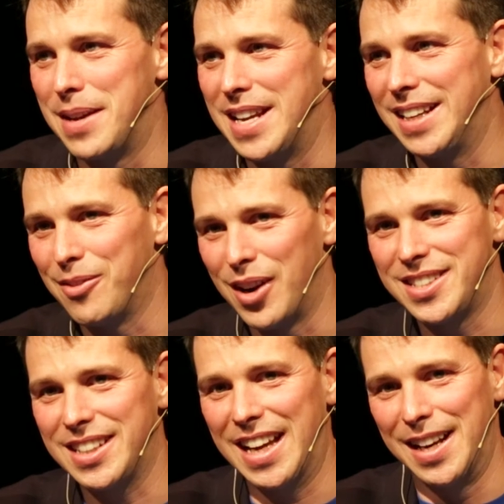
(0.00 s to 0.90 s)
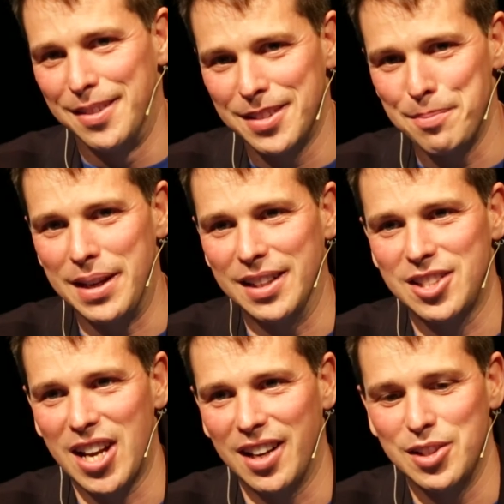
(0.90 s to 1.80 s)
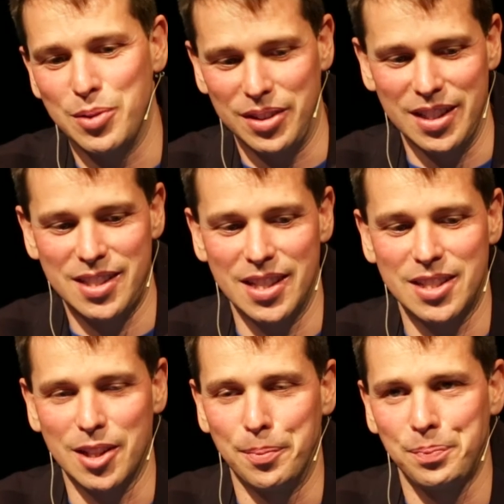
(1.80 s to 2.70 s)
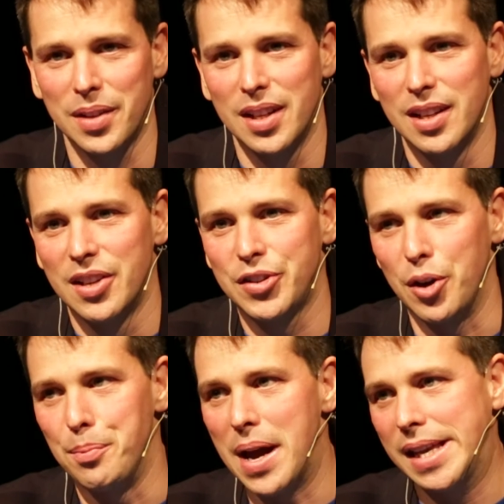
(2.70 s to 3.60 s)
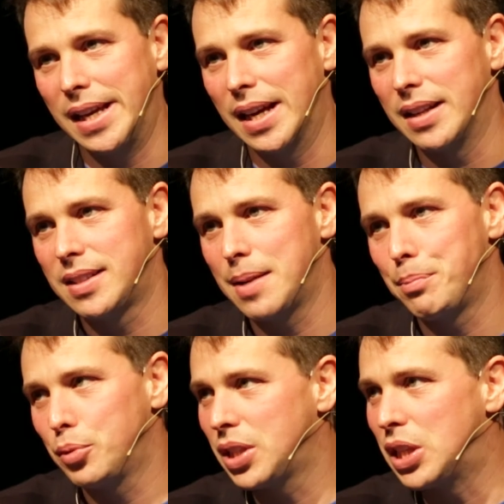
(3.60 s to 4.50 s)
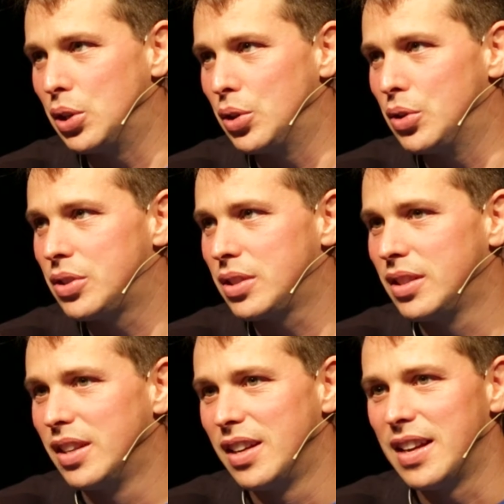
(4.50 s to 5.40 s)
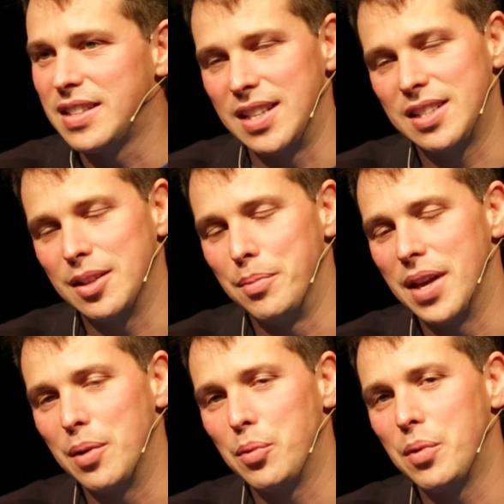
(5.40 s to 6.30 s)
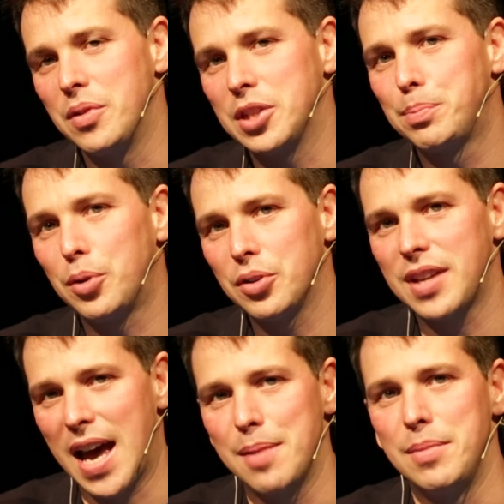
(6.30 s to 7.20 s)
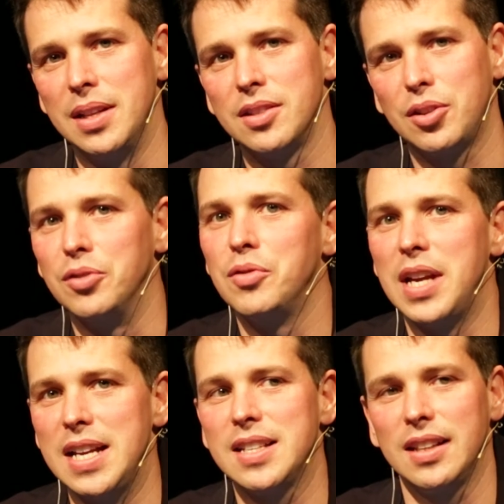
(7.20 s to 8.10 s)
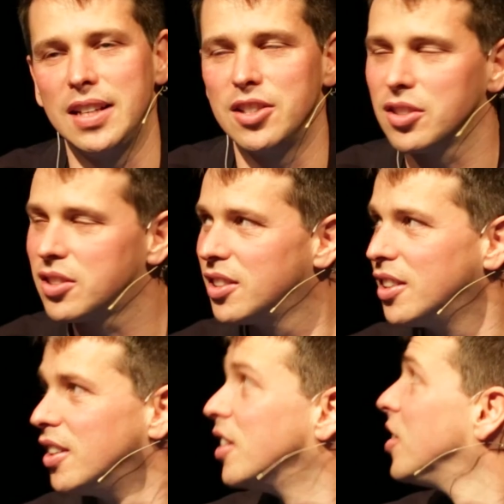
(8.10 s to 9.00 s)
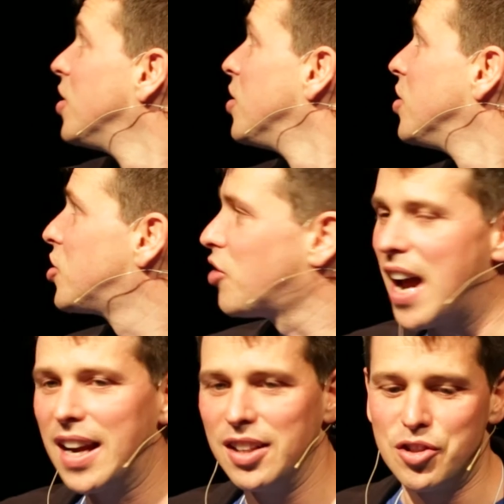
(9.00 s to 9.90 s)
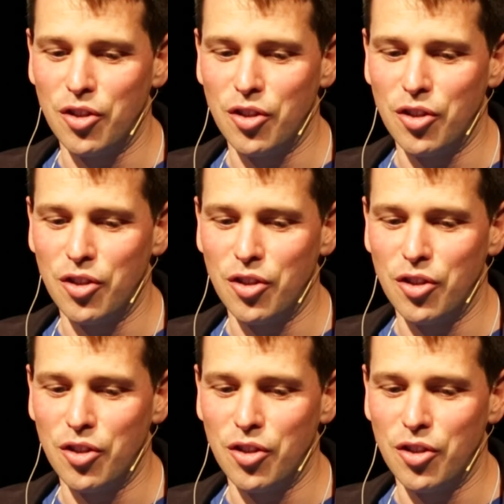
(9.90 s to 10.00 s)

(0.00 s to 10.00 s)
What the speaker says: to be, once again, the biggest challenge with this system. So making a simple to use system that the sports admins could easily just drag and